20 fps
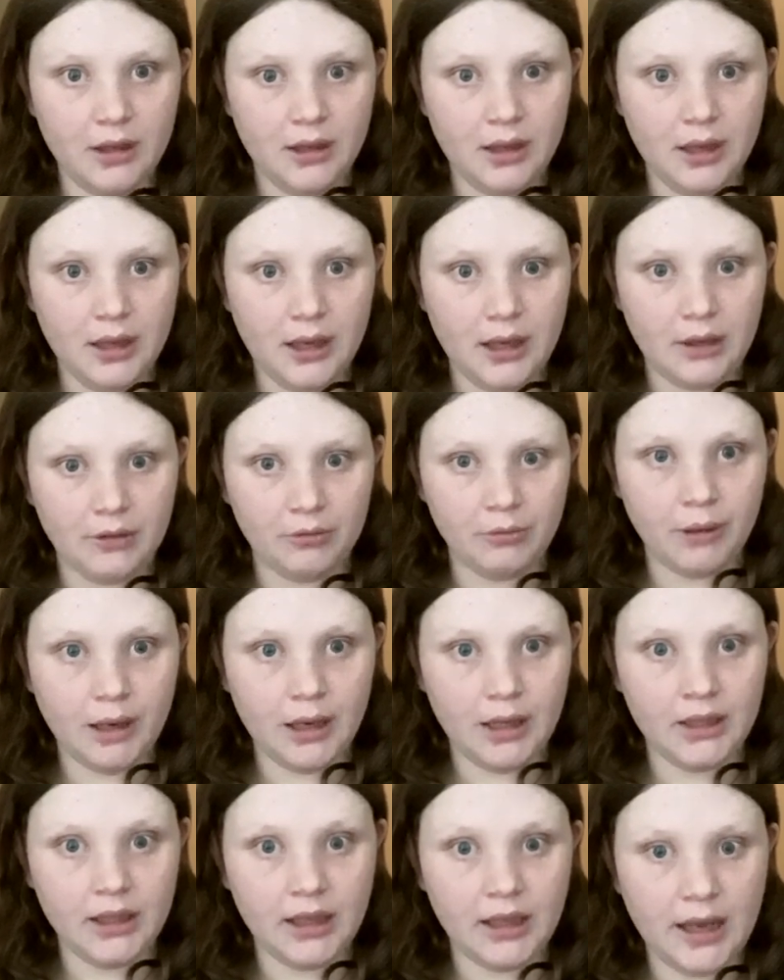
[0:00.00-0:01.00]
as
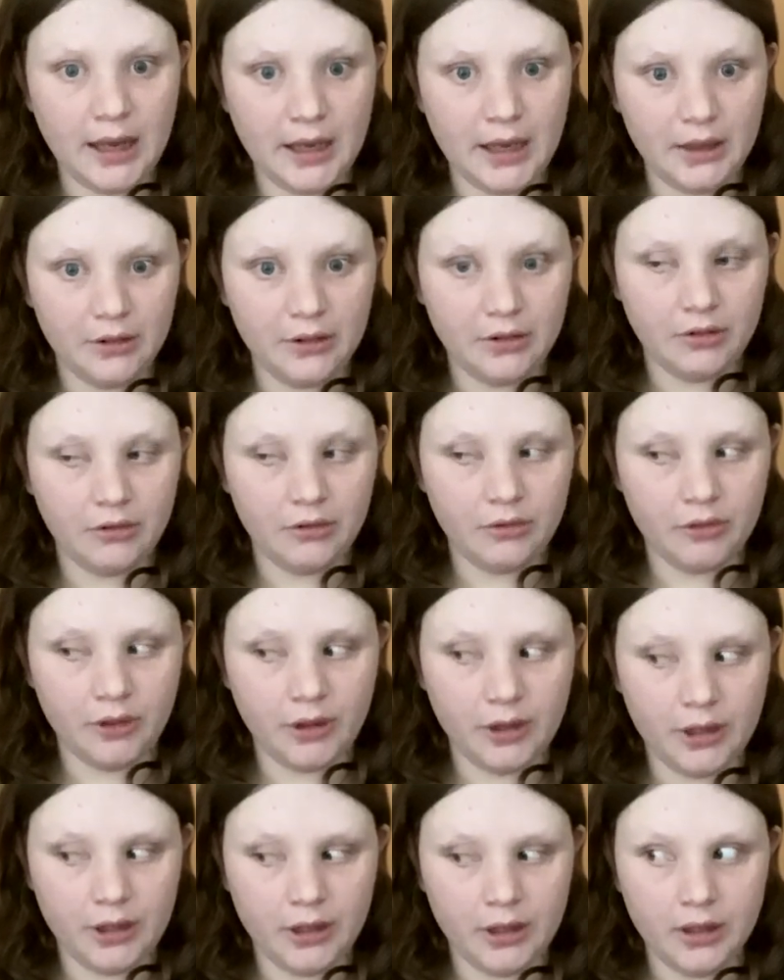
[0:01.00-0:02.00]
well as
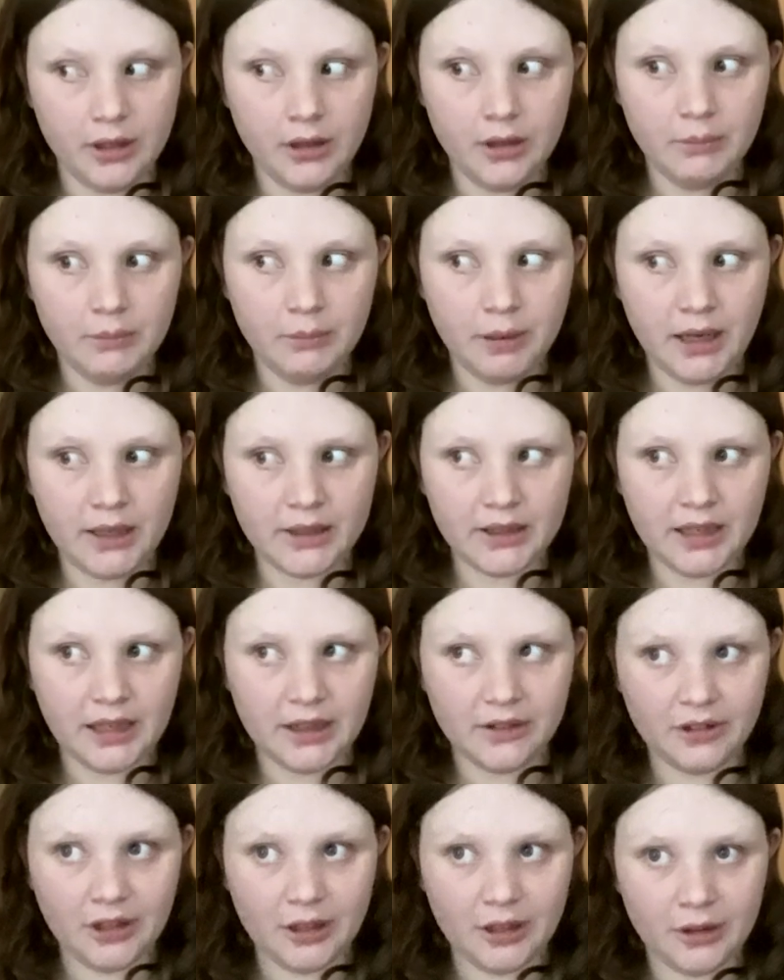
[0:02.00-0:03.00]
the
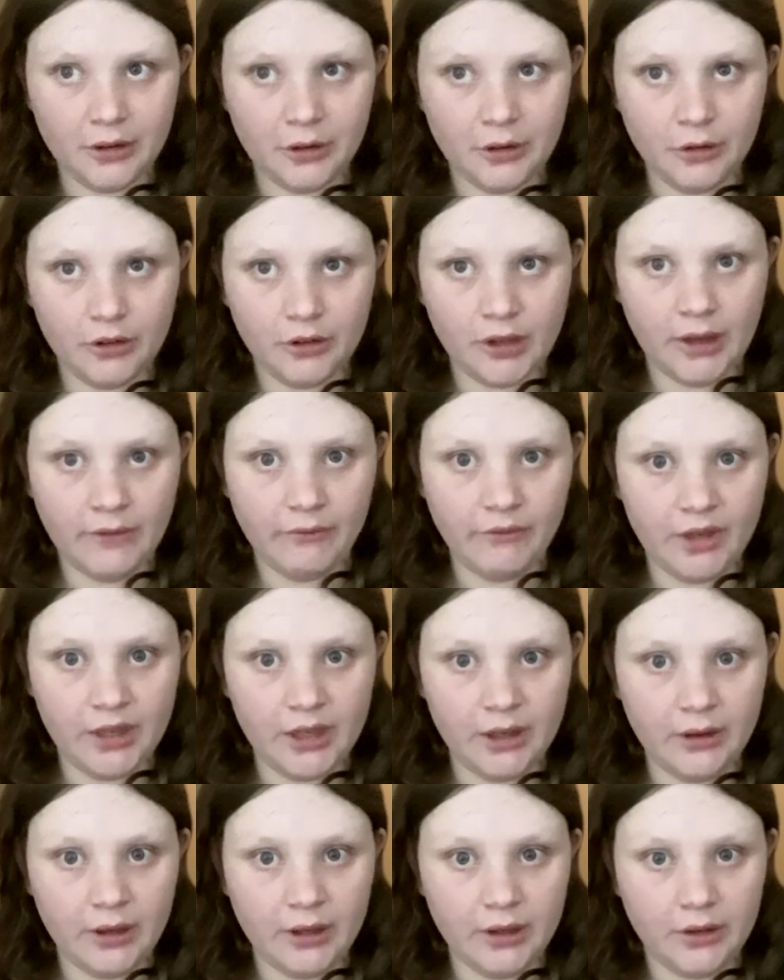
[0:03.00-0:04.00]
podcast editors and
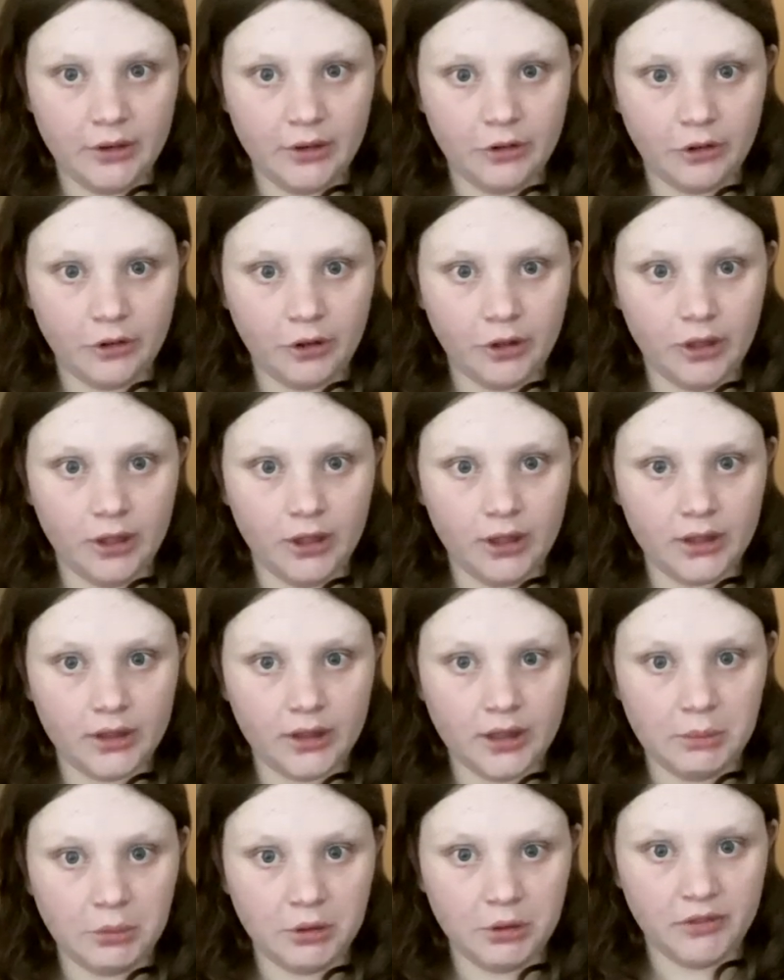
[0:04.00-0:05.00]
video editors are all
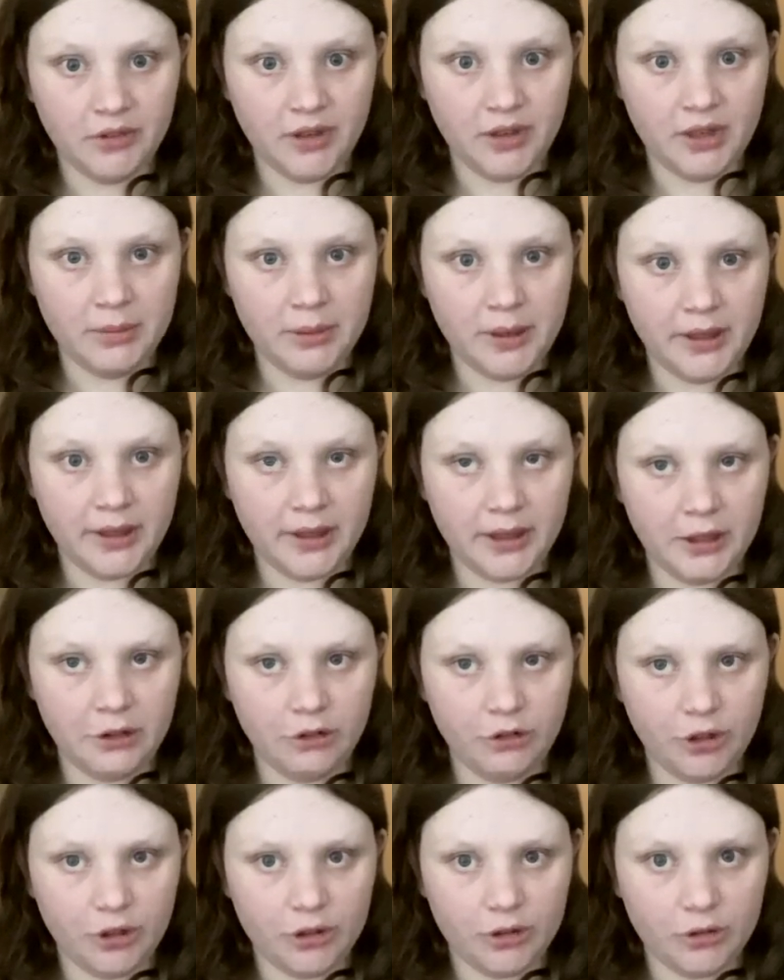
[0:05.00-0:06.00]
examples of independent
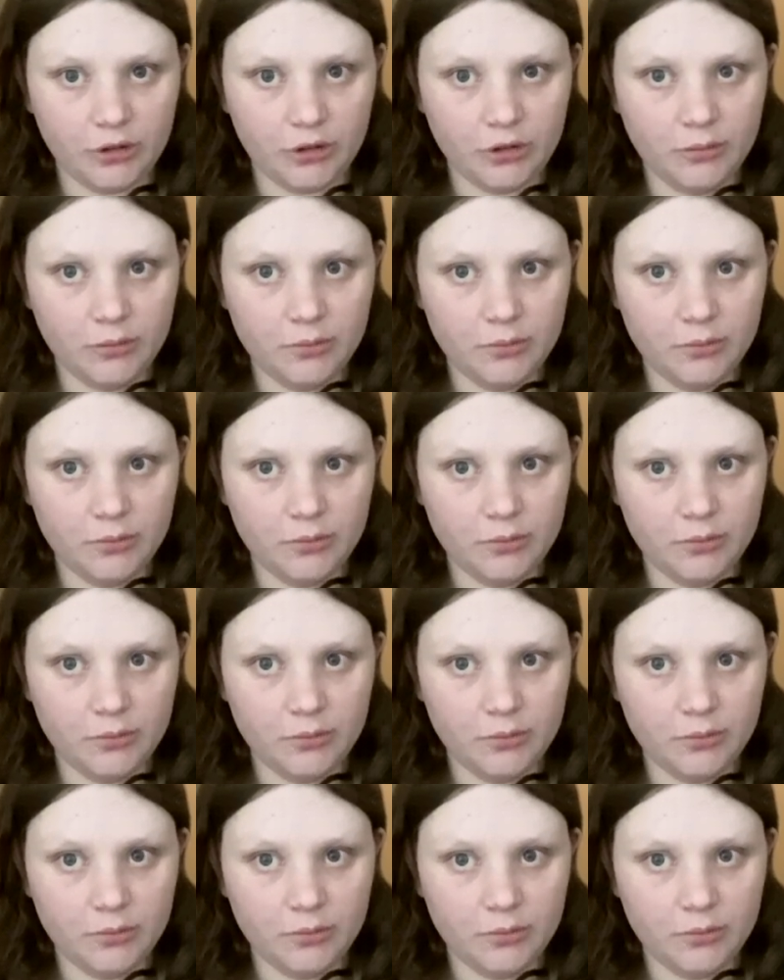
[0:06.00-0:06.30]
contractors.